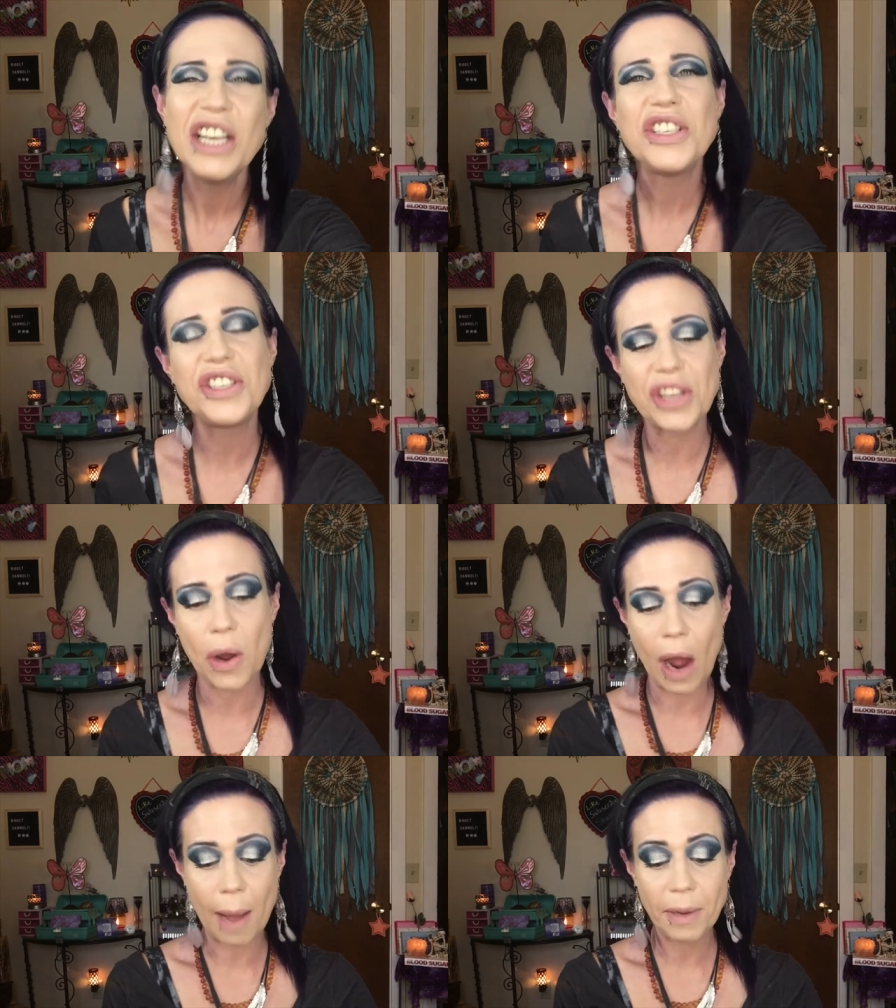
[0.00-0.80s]

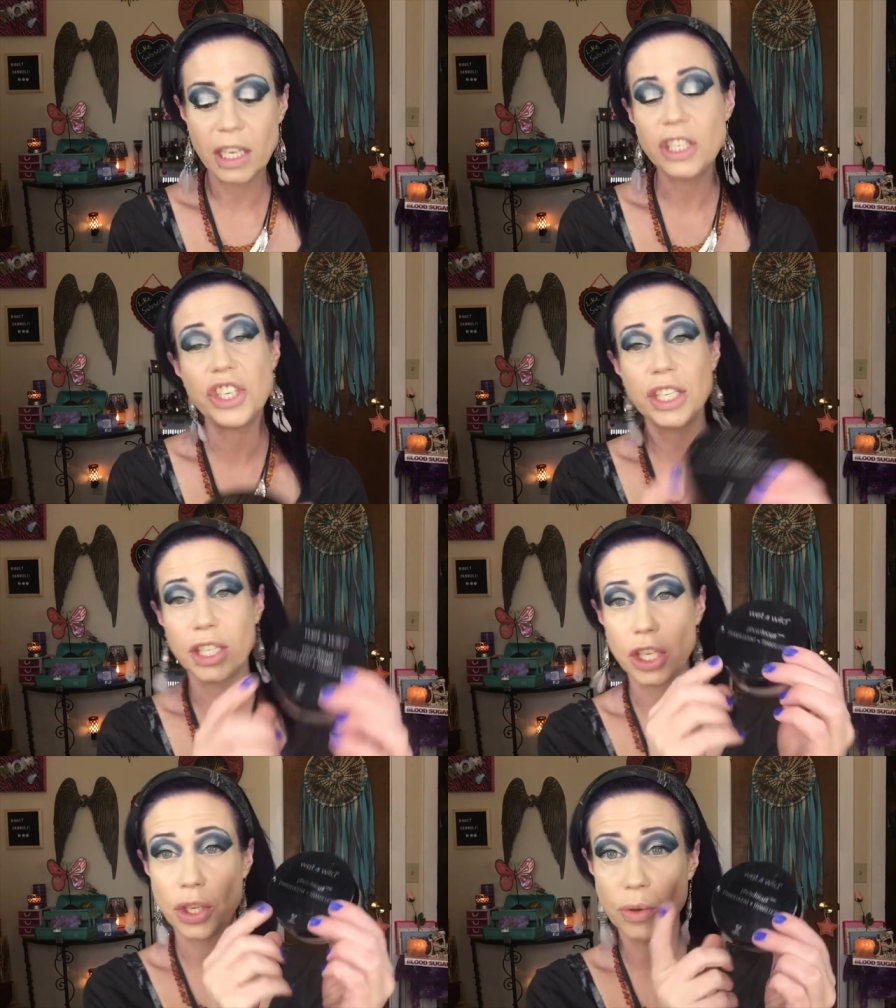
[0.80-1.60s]
So I'm gonna
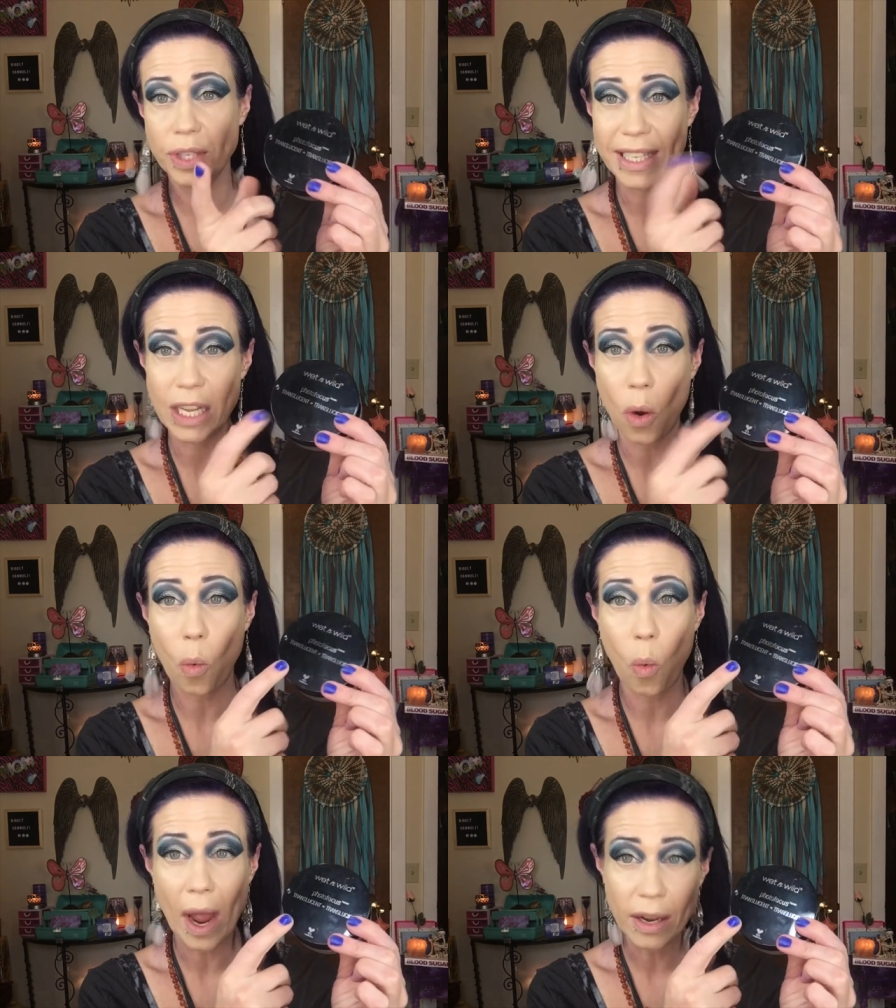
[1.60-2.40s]
just use the
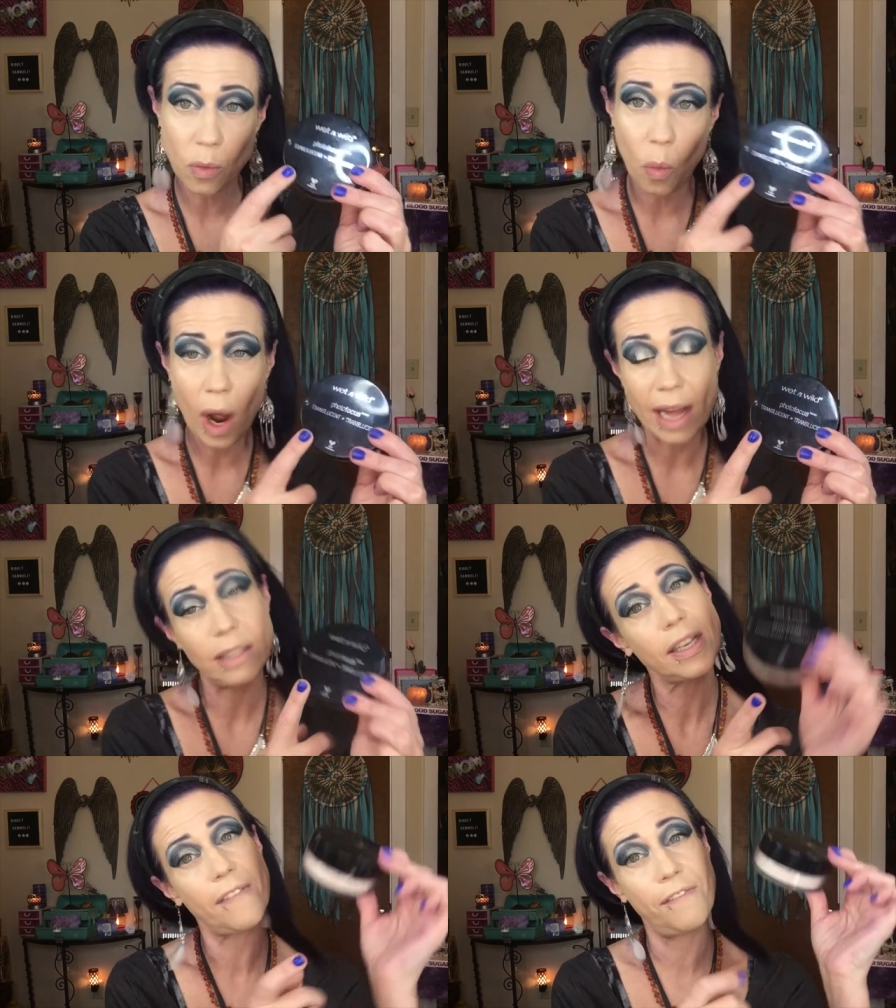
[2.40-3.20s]
Wet n
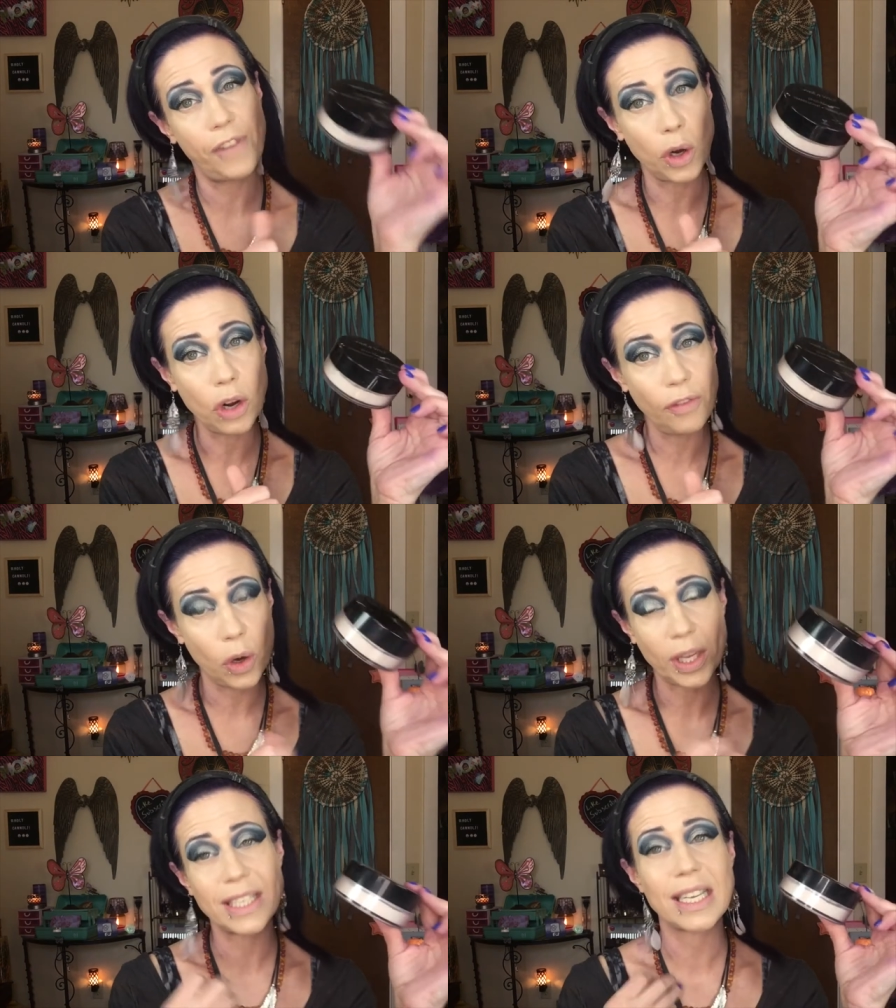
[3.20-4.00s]
Wild Photo
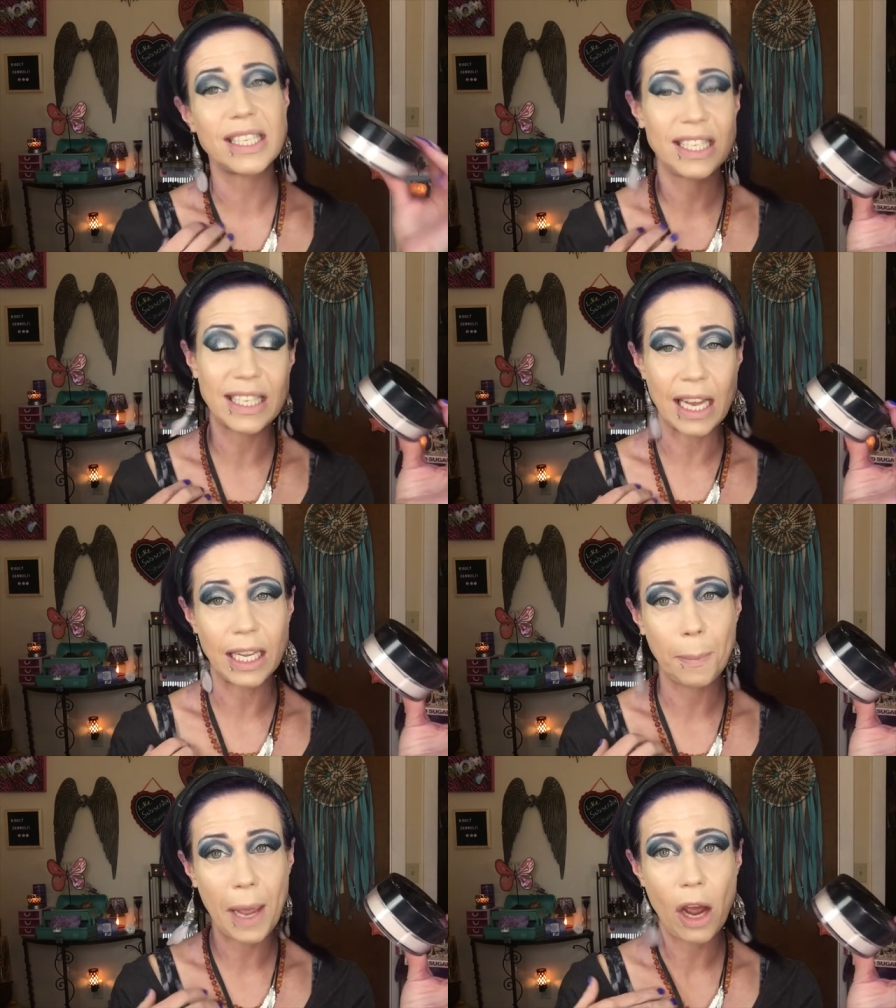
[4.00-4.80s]
Focus
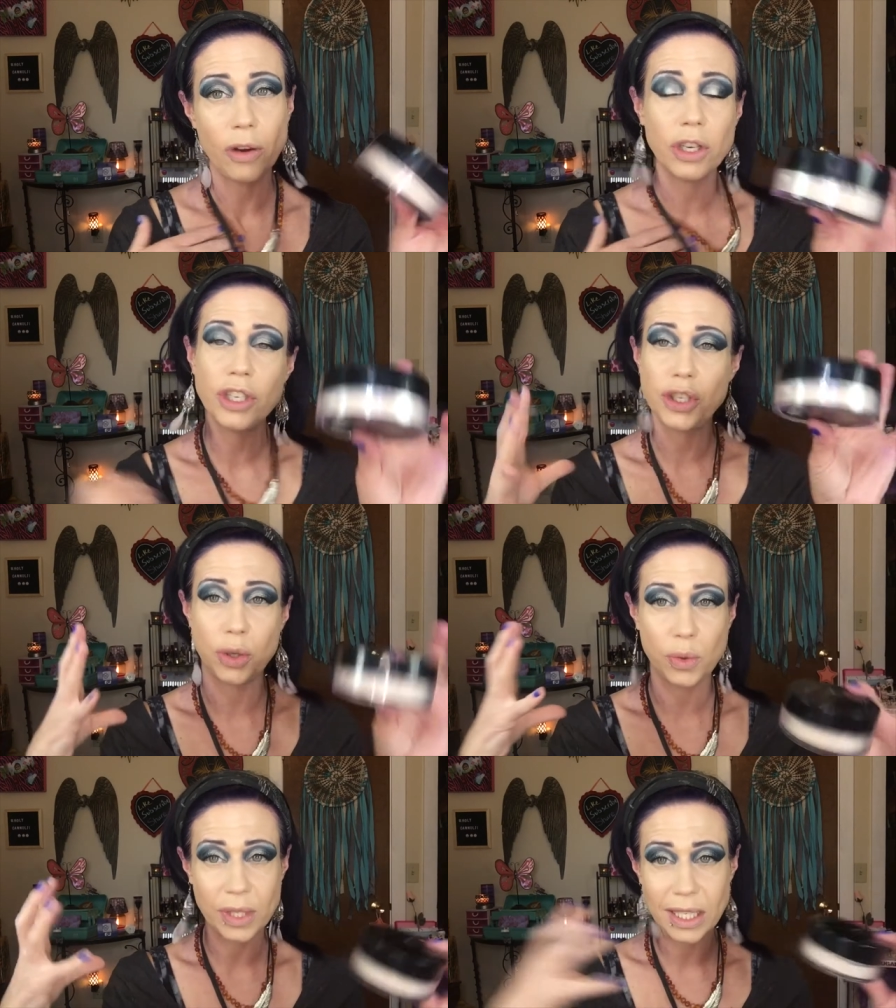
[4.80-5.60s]
Setting Powder
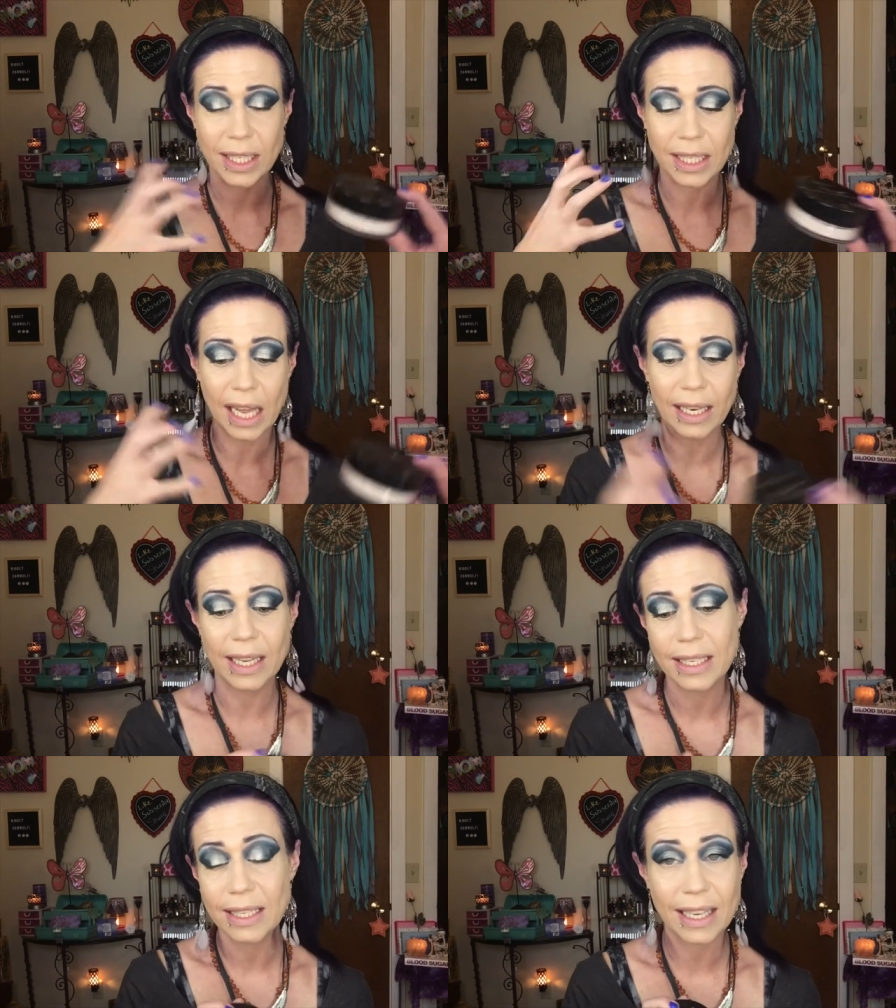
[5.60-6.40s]
to set
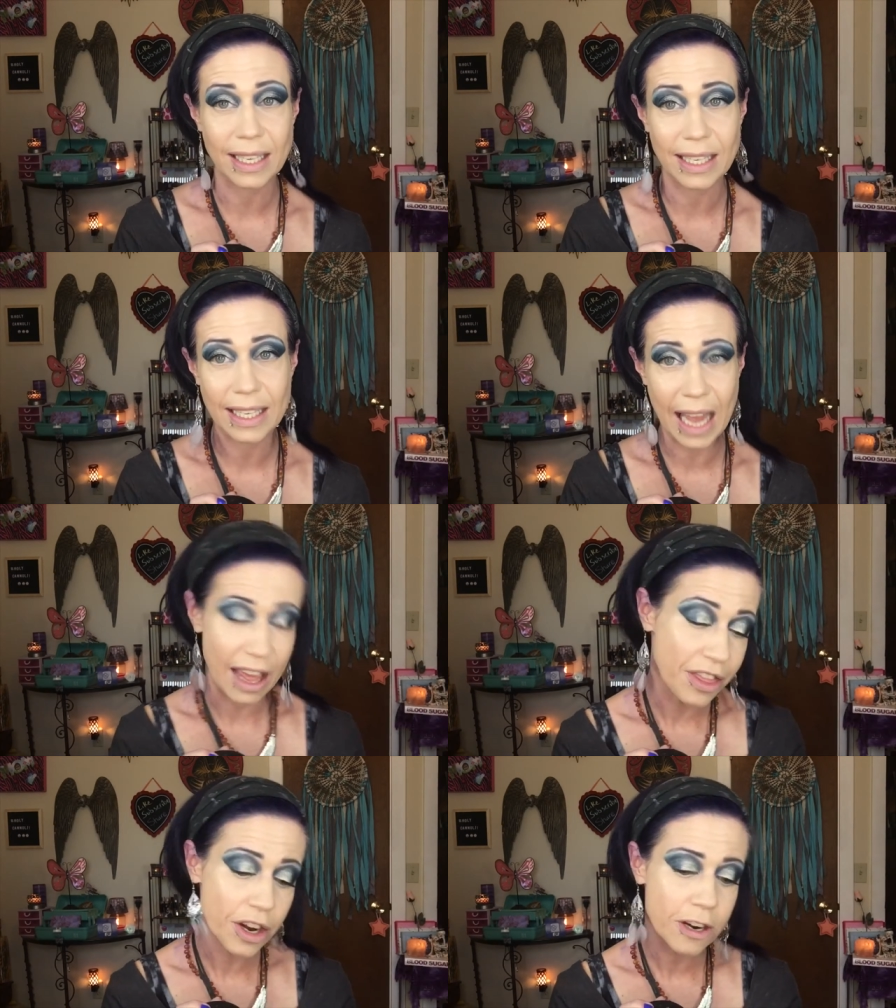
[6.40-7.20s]
it
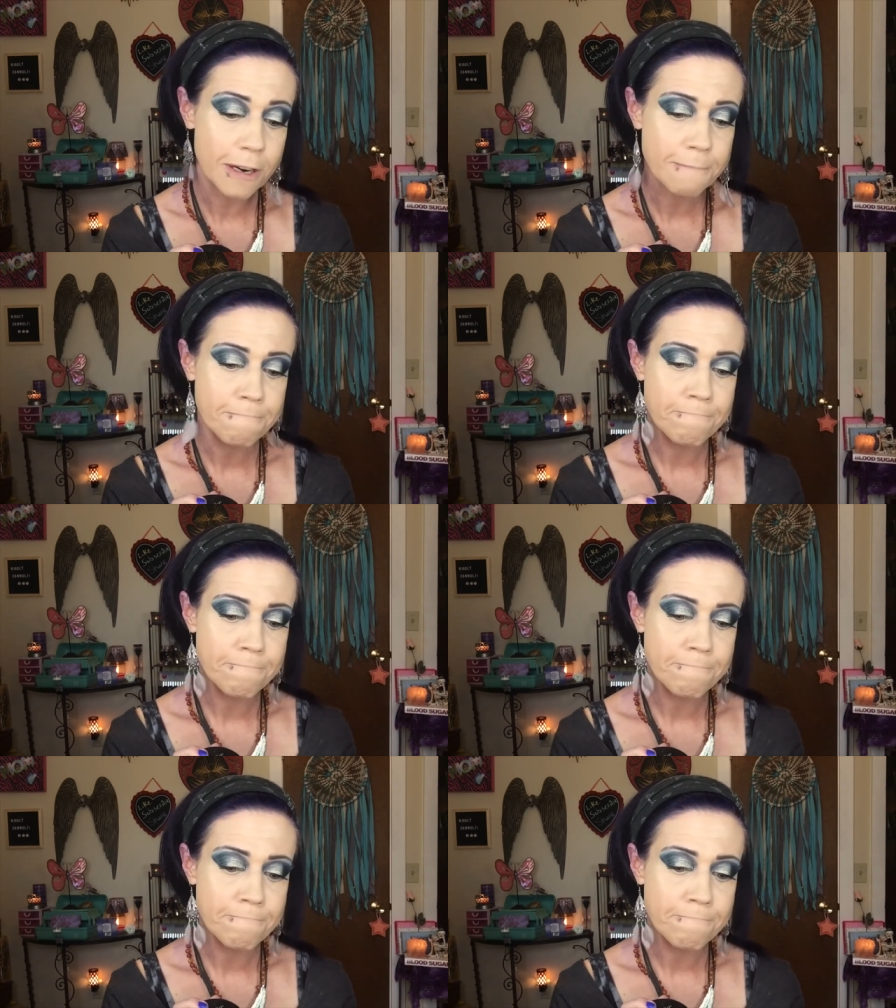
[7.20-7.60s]
together.